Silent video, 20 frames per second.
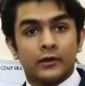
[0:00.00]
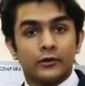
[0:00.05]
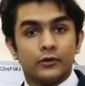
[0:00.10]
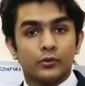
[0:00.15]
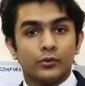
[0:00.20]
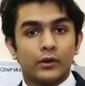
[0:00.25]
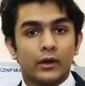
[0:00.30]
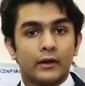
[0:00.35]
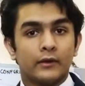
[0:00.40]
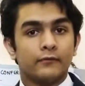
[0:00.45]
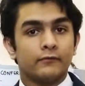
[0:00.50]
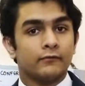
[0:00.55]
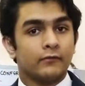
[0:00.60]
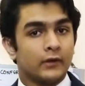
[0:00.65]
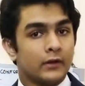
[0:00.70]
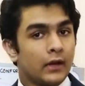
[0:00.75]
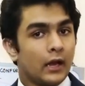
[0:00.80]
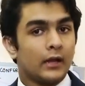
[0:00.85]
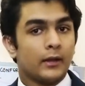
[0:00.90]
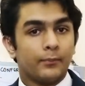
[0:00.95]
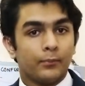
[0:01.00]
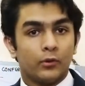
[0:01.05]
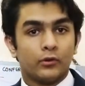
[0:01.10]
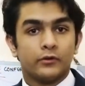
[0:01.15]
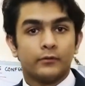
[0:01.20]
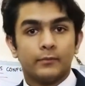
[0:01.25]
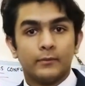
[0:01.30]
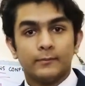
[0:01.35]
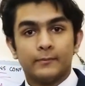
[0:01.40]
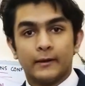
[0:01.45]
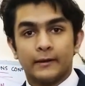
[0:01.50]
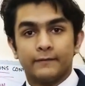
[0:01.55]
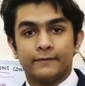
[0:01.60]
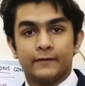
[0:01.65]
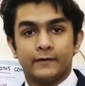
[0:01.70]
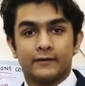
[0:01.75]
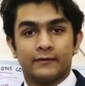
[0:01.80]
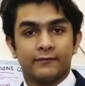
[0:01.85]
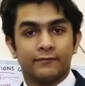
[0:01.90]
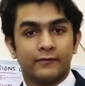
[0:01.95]
you can, what are the possible
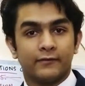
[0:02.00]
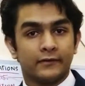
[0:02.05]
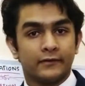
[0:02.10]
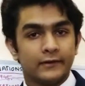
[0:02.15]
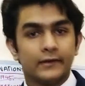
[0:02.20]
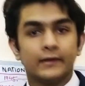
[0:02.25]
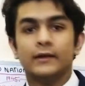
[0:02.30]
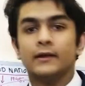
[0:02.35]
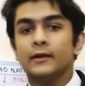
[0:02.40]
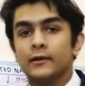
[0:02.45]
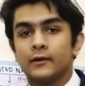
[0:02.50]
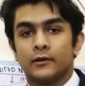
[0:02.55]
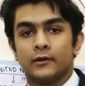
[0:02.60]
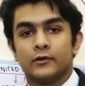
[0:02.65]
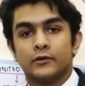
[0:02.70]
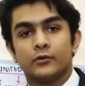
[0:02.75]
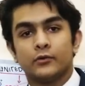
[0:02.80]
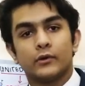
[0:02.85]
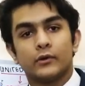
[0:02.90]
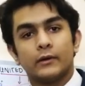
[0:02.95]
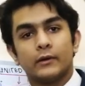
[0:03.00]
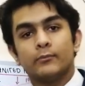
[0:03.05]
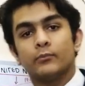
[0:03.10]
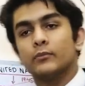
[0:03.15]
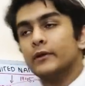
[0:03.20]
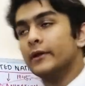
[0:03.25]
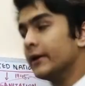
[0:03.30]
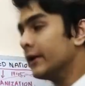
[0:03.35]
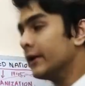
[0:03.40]
benefits? Firstly, you can